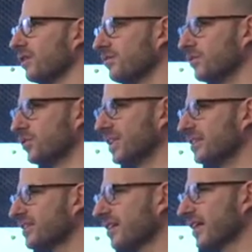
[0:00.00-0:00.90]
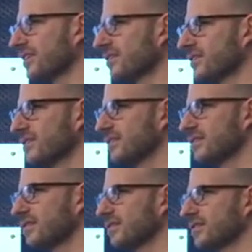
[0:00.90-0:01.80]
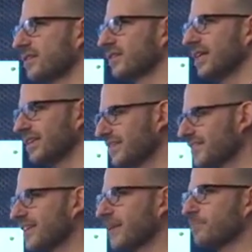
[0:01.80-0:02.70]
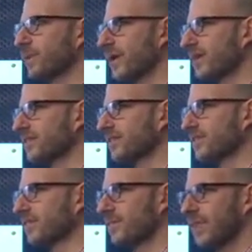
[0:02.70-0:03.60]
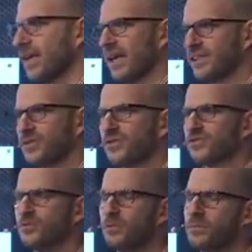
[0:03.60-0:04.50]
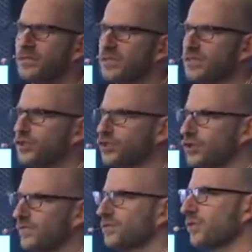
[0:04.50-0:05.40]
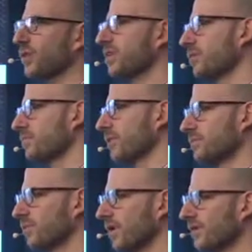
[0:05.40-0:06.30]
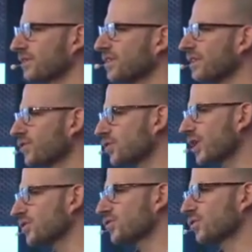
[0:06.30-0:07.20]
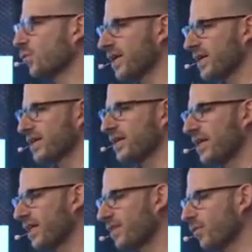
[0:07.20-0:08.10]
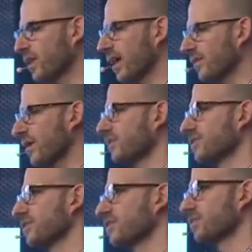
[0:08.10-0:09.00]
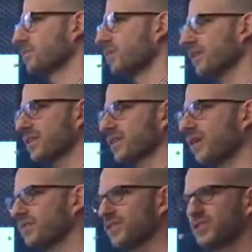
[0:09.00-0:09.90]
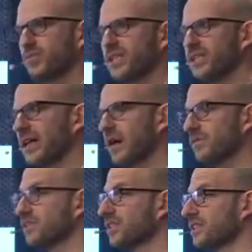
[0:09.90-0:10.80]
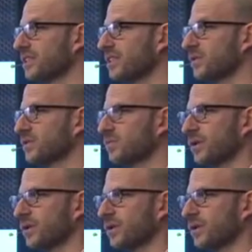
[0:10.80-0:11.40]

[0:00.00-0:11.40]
of new insight at the same pace. And so this new ability shifts the way that we build products, and it changes the way that we have a conversation with the market. The conversation we can now have is a continuous